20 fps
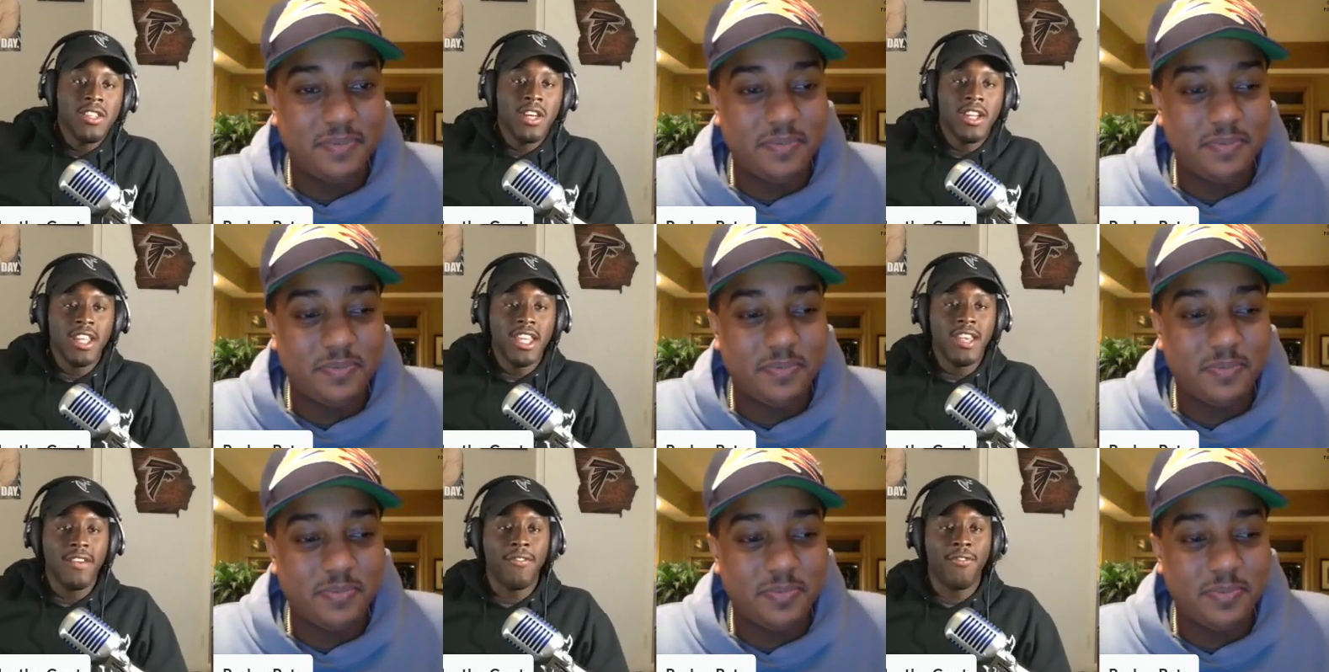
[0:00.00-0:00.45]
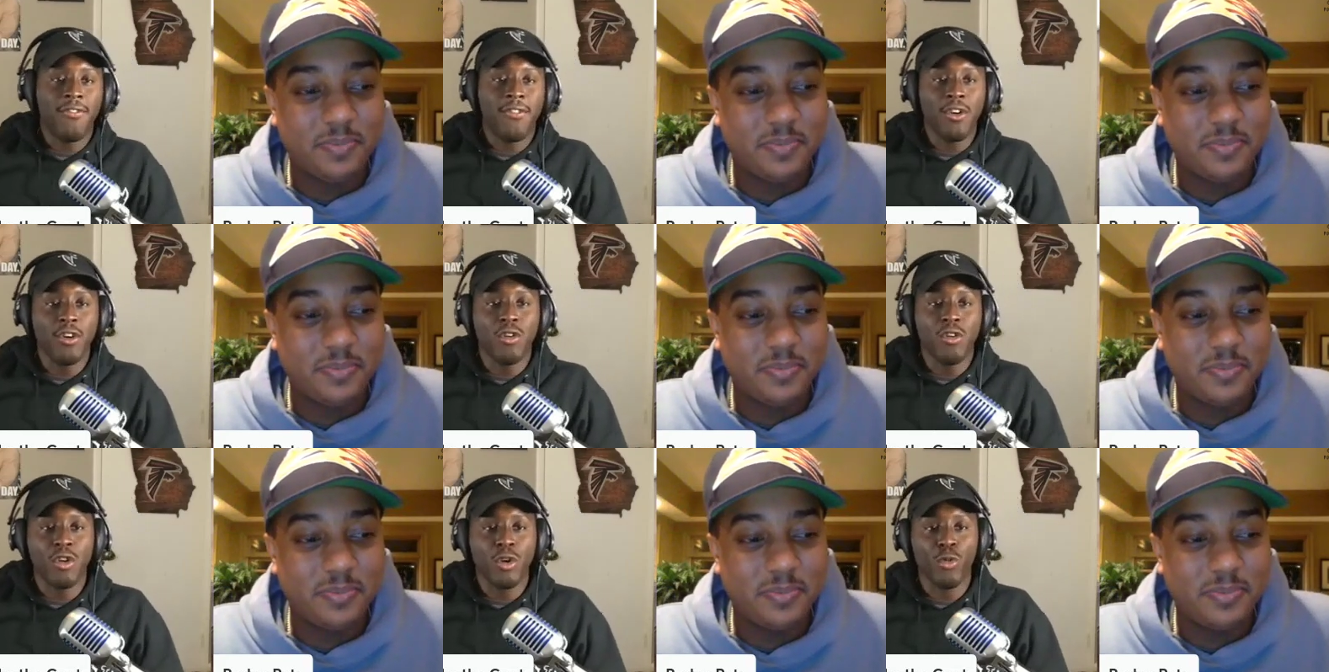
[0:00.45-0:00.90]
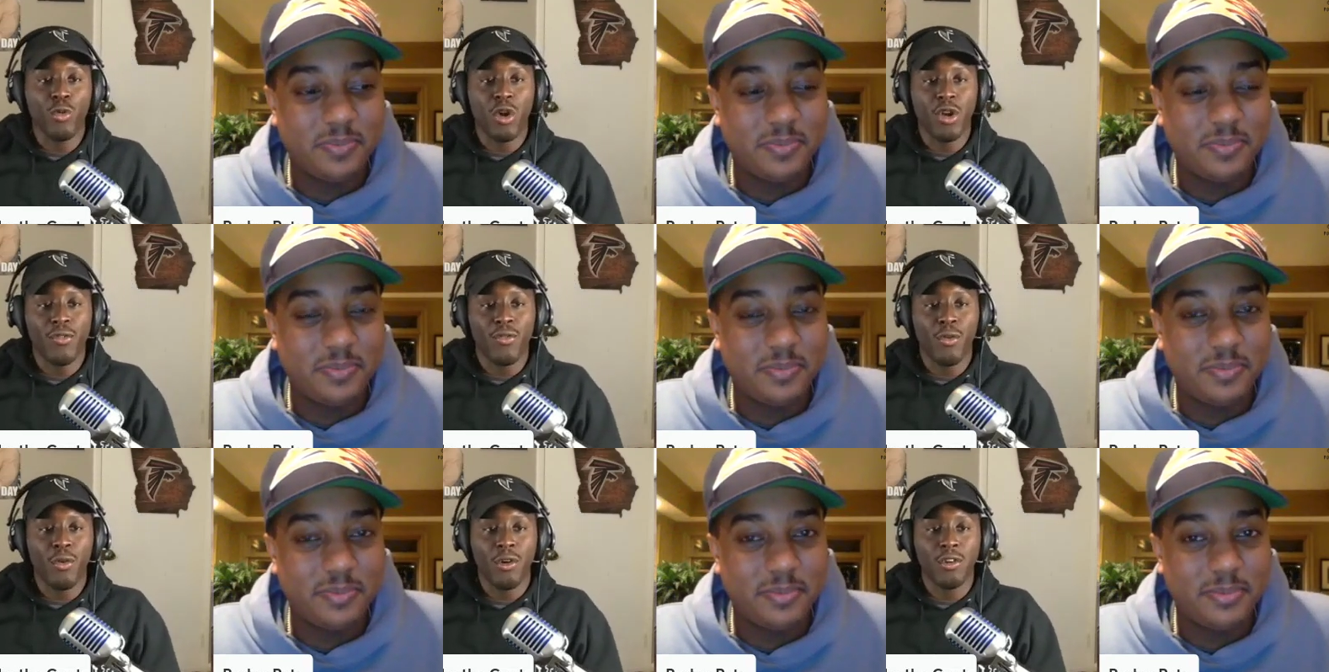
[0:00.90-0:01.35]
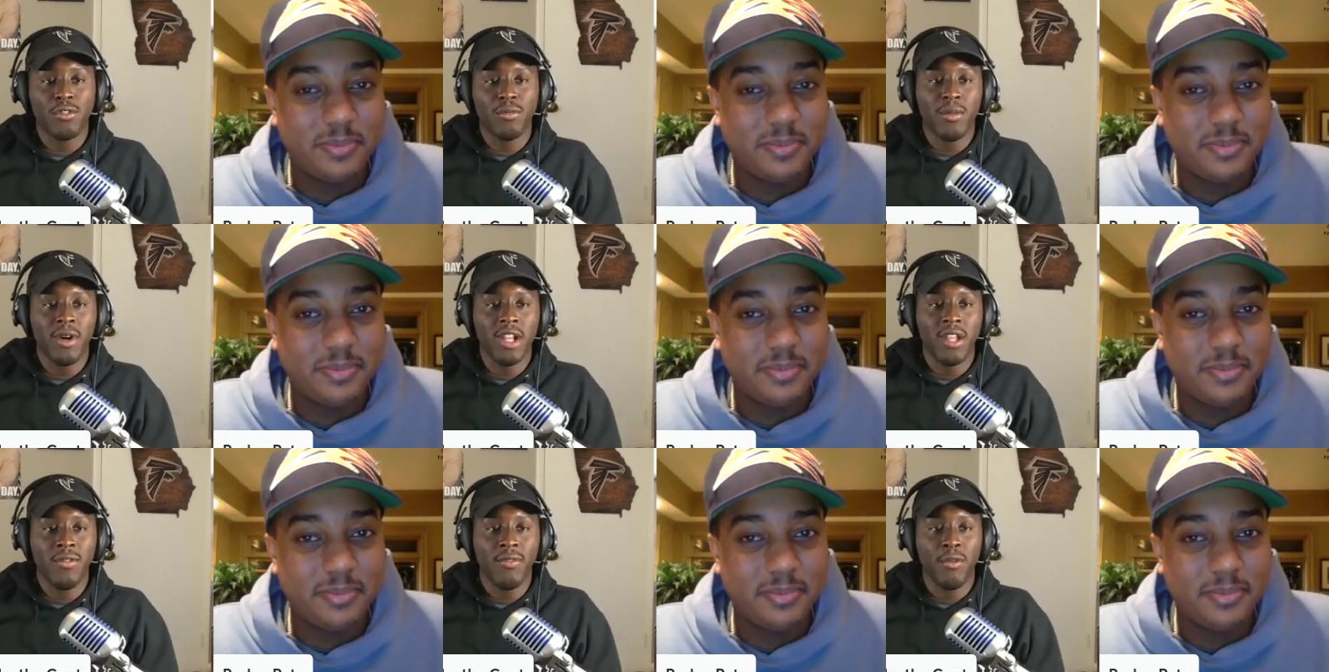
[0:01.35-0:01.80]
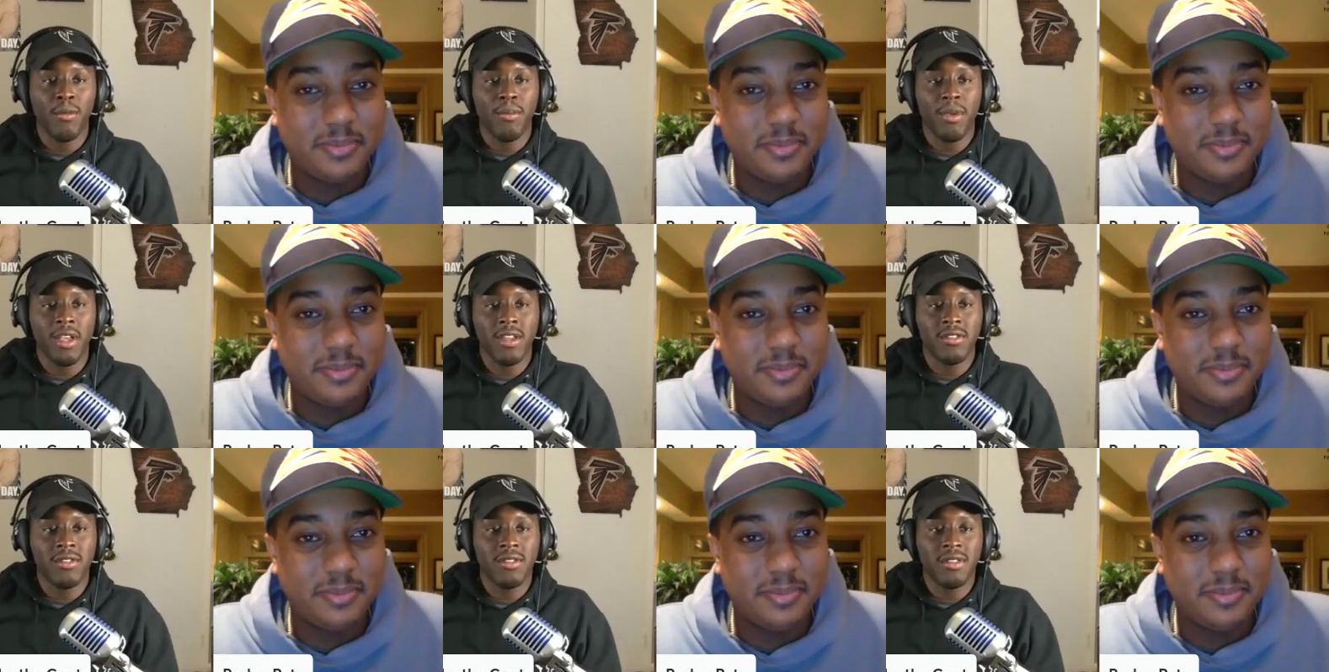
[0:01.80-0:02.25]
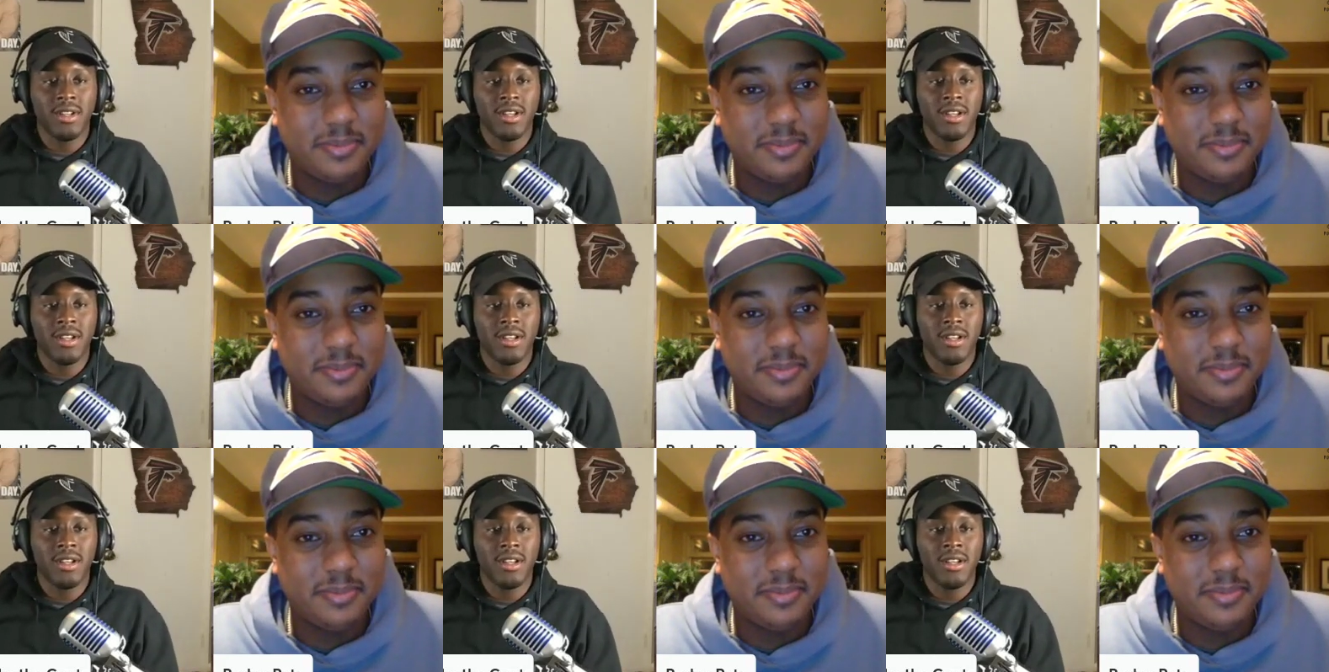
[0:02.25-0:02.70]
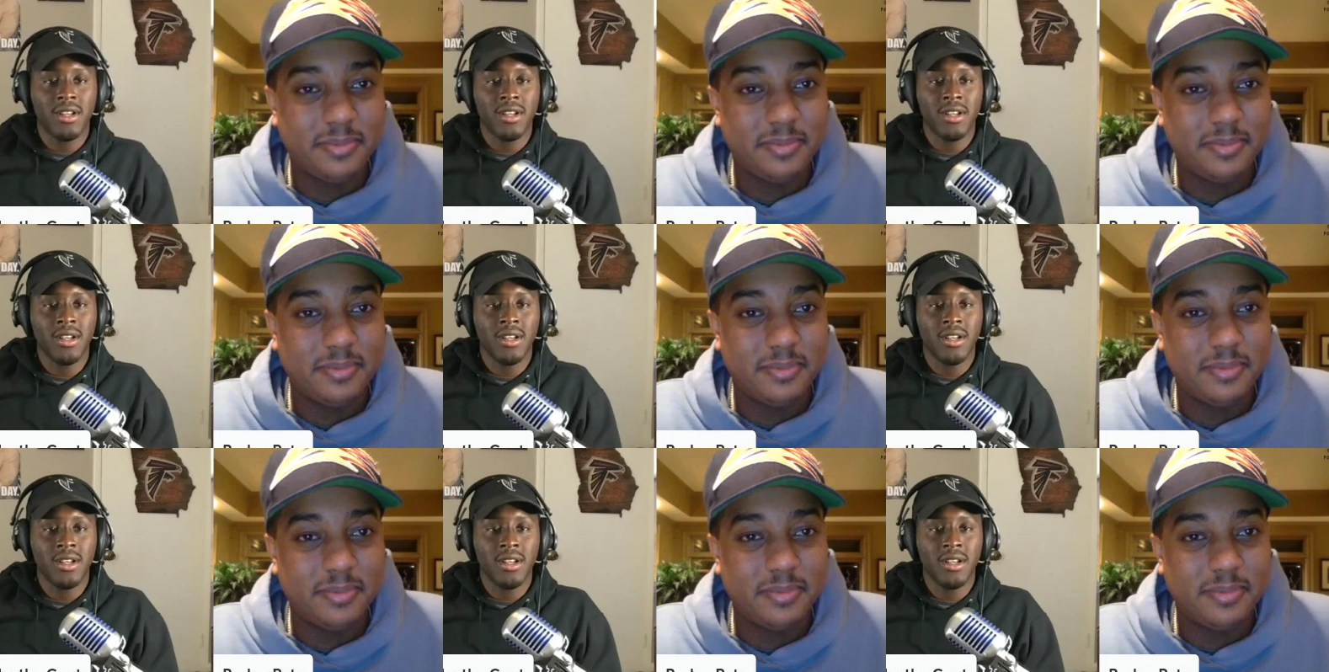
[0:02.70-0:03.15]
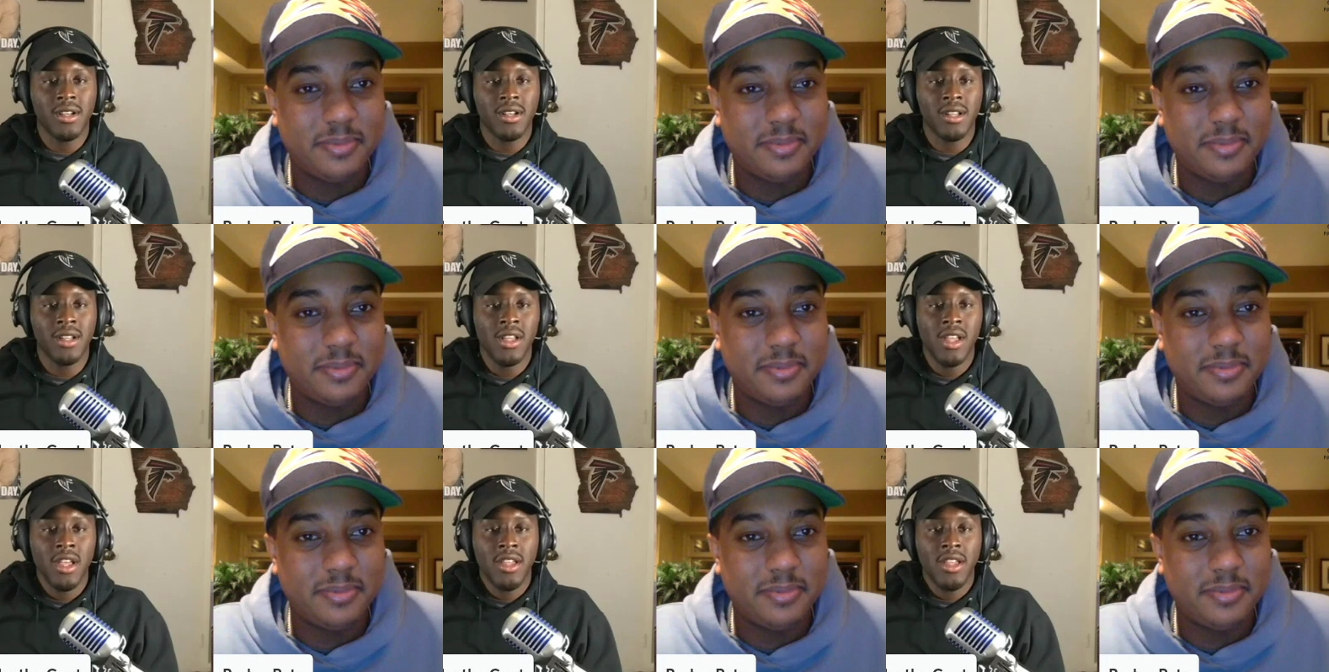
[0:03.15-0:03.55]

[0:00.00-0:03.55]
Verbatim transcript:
Speaker 1: gonna give Fickell a run for his money for best uh uh